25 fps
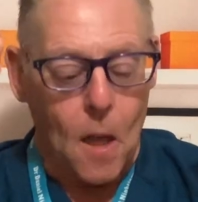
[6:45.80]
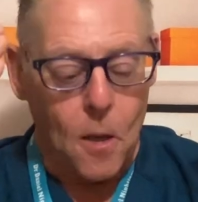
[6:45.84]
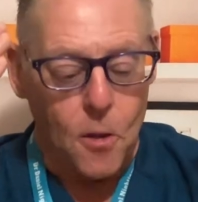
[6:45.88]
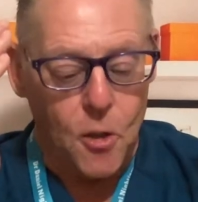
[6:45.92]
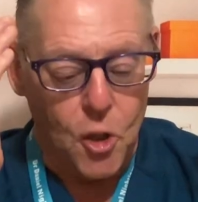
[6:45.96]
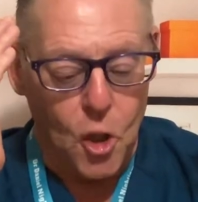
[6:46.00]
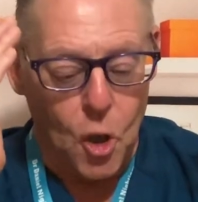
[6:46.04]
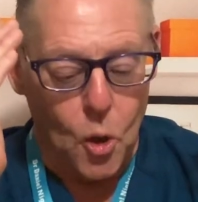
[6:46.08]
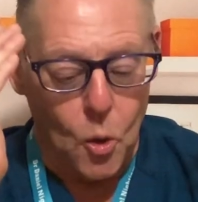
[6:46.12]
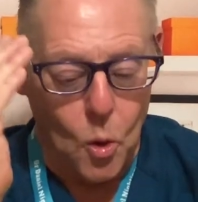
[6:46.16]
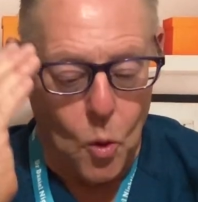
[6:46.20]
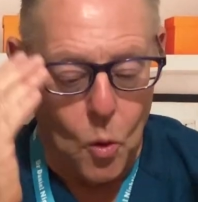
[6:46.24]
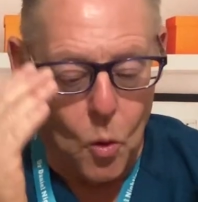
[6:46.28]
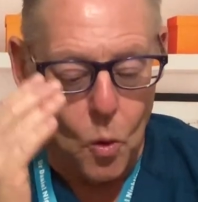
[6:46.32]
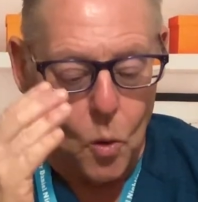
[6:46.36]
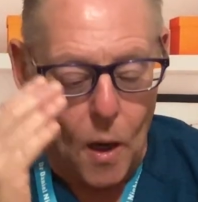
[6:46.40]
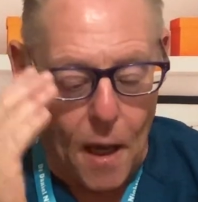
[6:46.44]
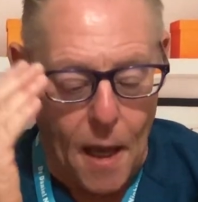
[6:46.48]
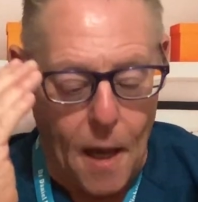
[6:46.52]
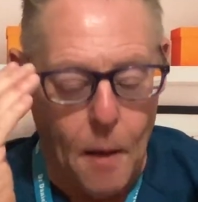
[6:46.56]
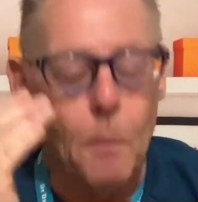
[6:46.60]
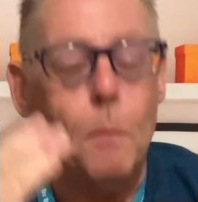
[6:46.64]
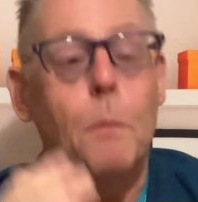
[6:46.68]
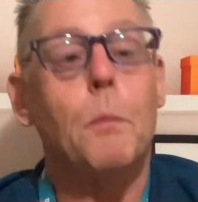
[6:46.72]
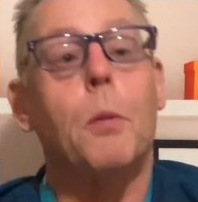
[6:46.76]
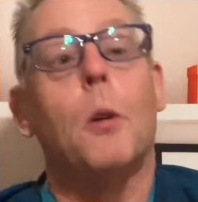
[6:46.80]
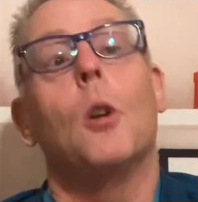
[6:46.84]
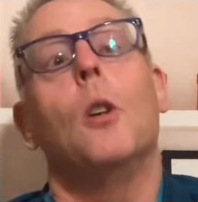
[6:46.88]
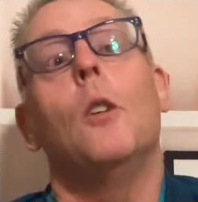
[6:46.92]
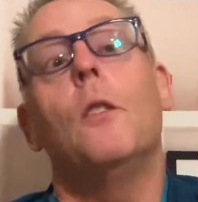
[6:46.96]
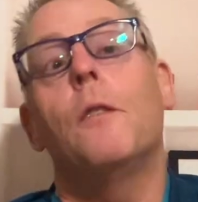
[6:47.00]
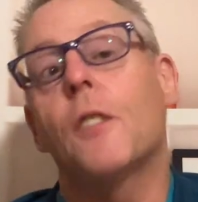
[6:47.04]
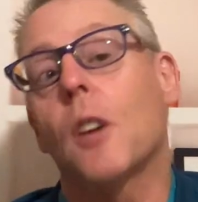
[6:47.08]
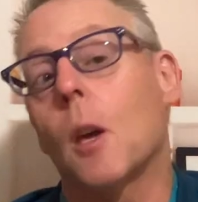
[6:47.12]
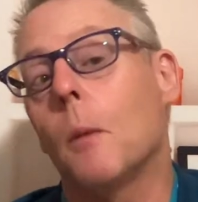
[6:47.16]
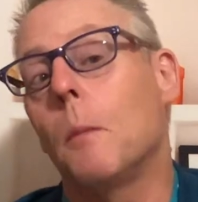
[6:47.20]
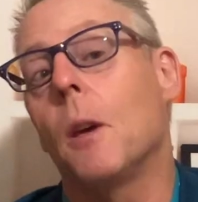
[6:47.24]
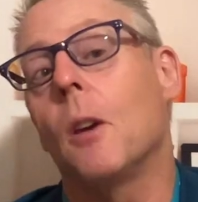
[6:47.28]
to
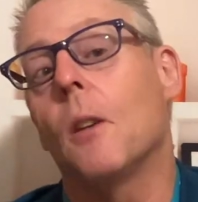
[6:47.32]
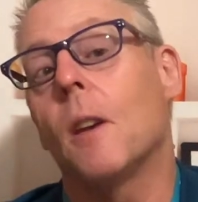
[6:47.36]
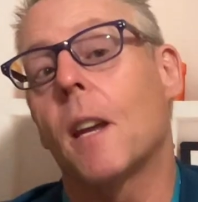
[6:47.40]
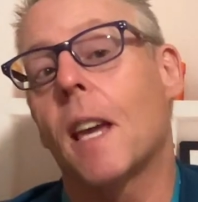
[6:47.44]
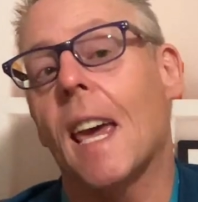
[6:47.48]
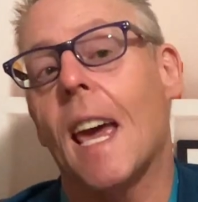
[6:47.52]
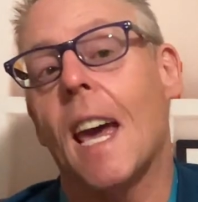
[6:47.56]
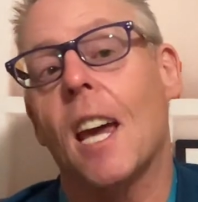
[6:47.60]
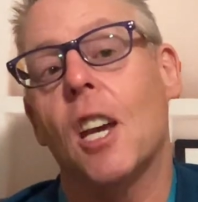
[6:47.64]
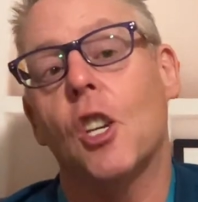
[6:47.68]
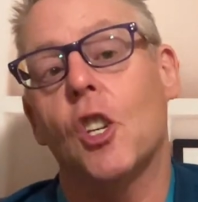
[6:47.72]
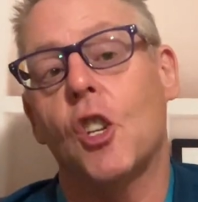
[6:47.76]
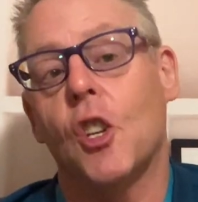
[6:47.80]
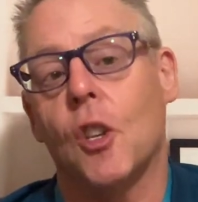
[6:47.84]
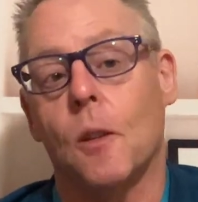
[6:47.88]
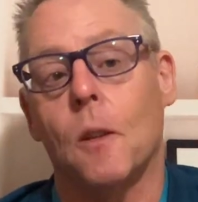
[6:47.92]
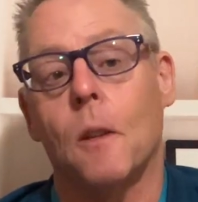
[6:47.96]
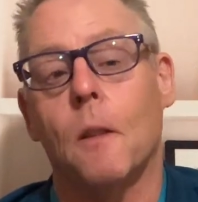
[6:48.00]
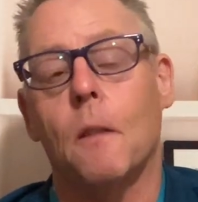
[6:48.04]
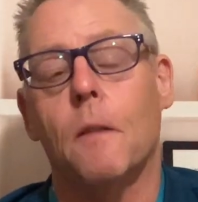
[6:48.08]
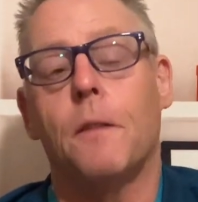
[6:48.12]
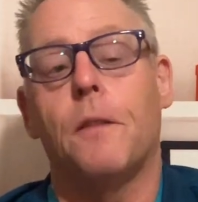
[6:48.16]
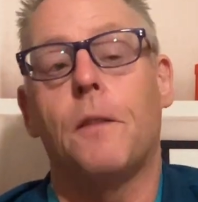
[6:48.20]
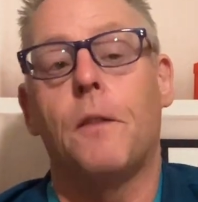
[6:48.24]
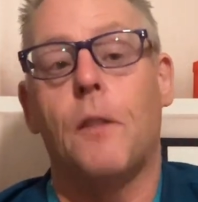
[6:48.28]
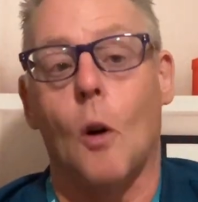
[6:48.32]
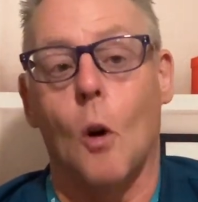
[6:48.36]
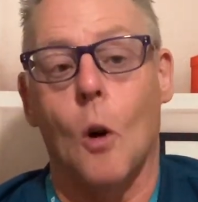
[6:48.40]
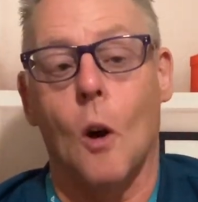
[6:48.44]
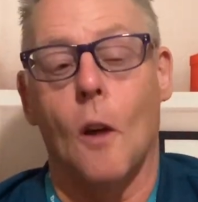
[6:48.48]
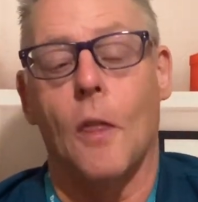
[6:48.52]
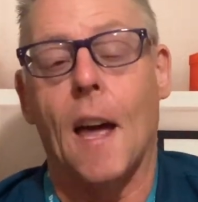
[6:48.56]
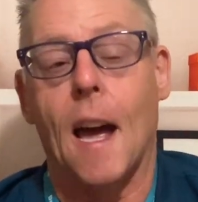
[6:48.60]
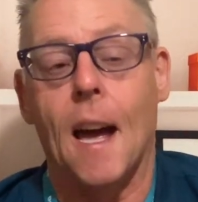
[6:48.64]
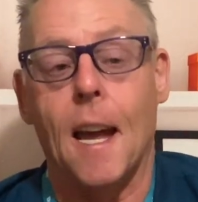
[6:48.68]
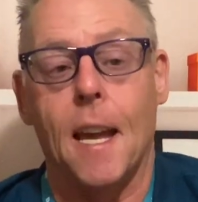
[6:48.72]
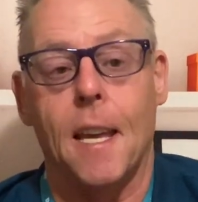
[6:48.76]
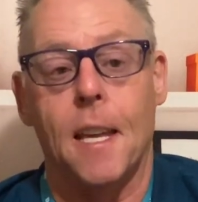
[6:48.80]
improve communication for
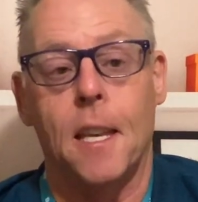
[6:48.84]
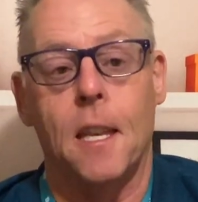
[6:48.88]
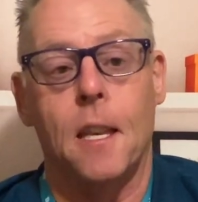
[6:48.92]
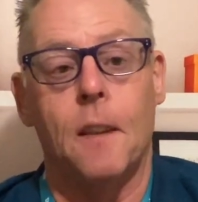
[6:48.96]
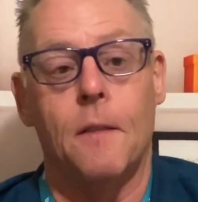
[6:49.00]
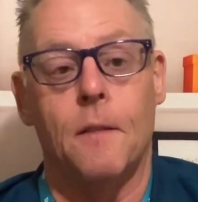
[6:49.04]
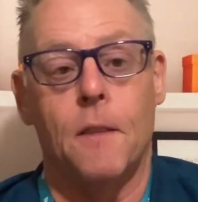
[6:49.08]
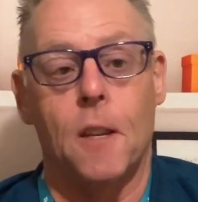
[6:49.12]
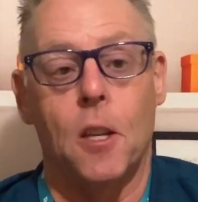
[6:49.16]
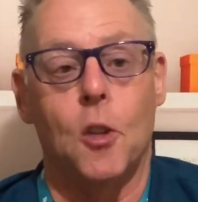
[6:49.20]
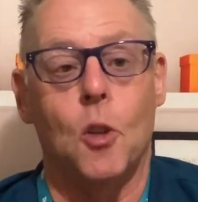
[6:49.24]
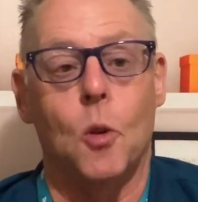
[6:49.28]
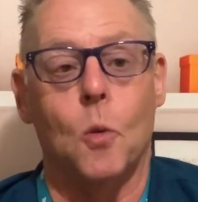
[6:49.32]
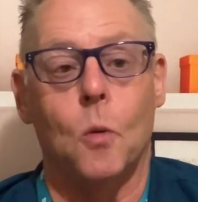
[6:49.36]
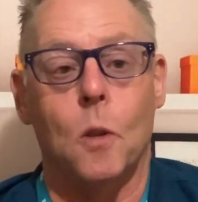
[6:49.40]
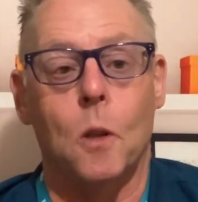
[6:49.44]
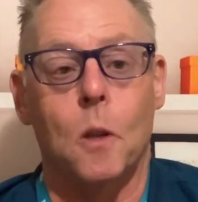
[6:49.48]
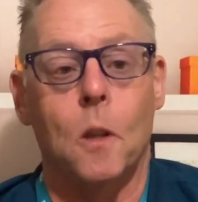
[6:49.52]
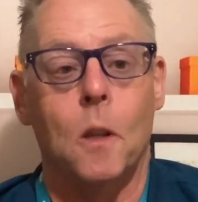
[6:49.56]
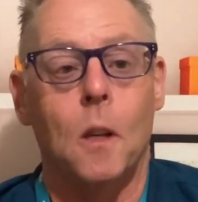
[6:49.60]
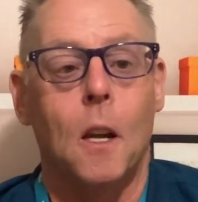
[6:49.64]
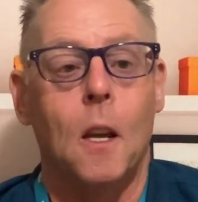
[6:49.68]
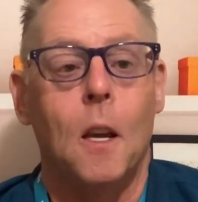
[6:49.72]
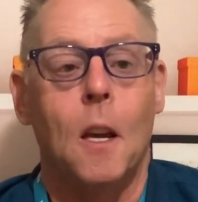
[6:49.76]
that individual